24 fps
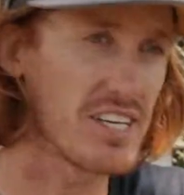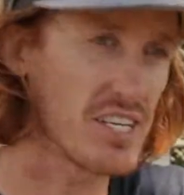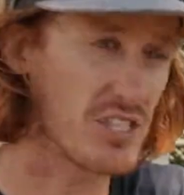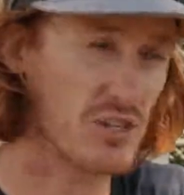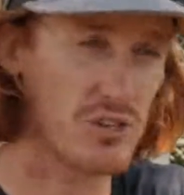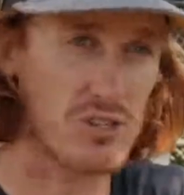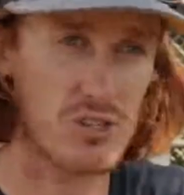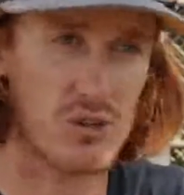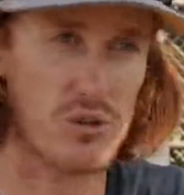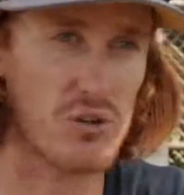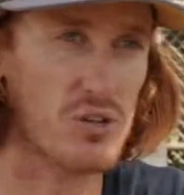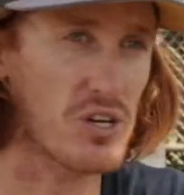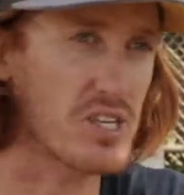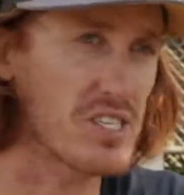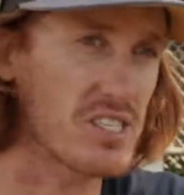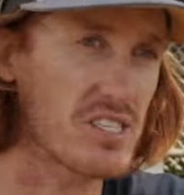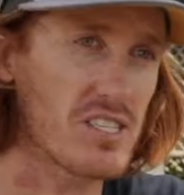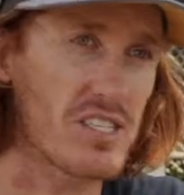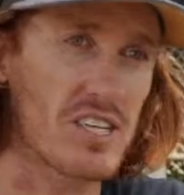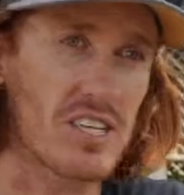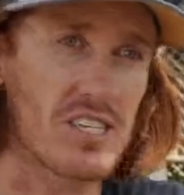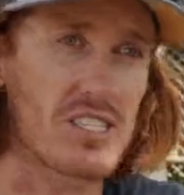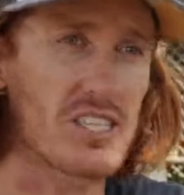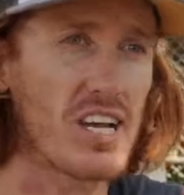So it's all
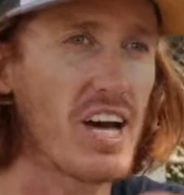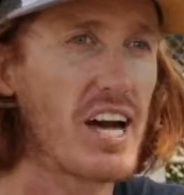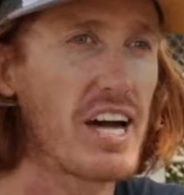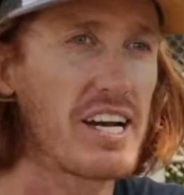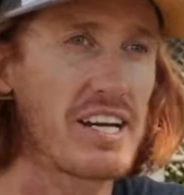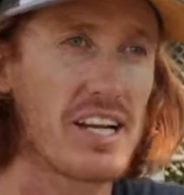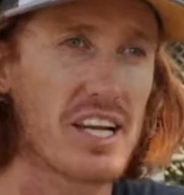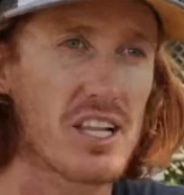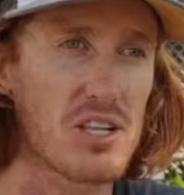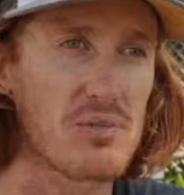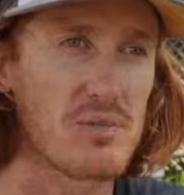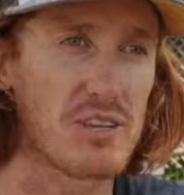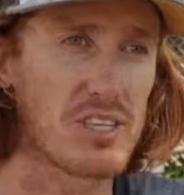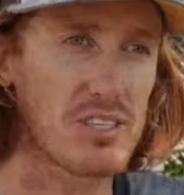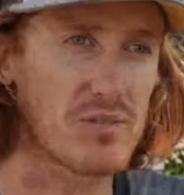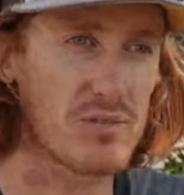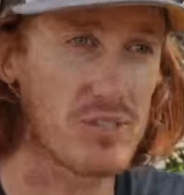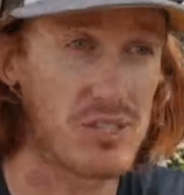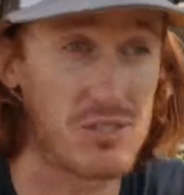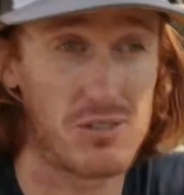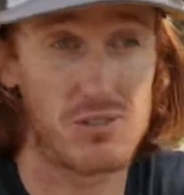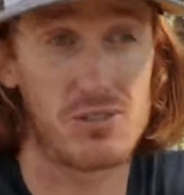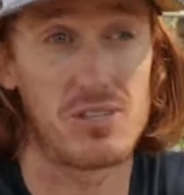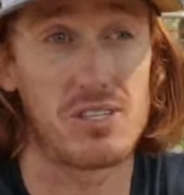the tied elements,
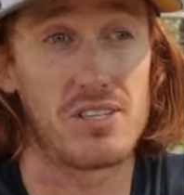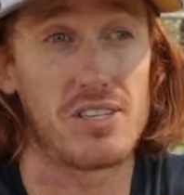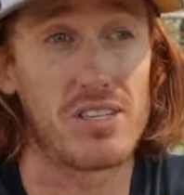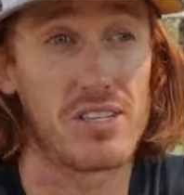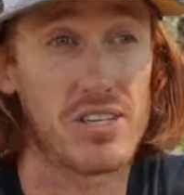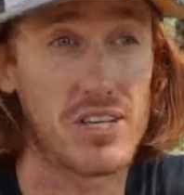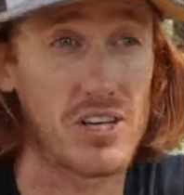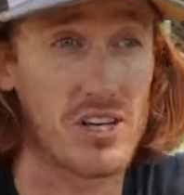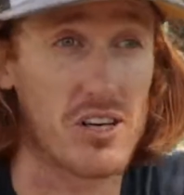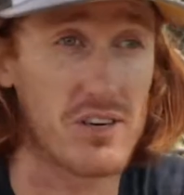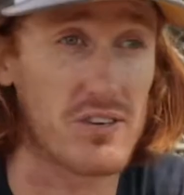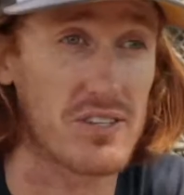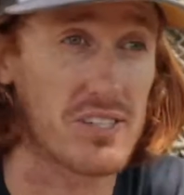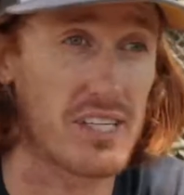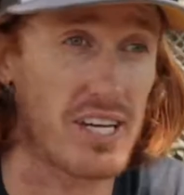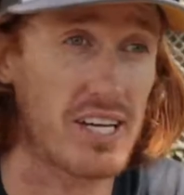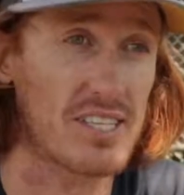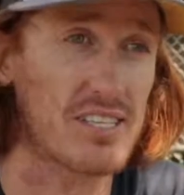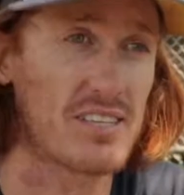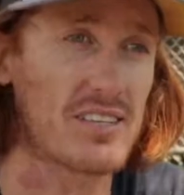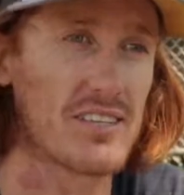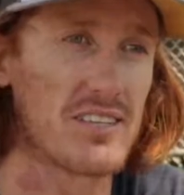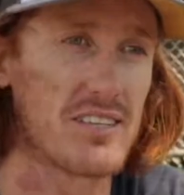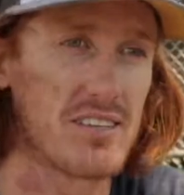which is just, you know, it's
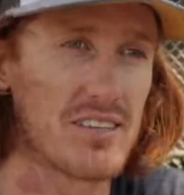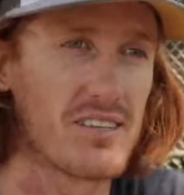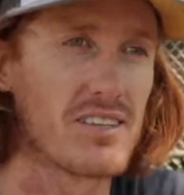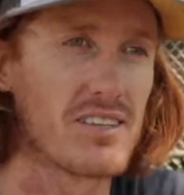excellent.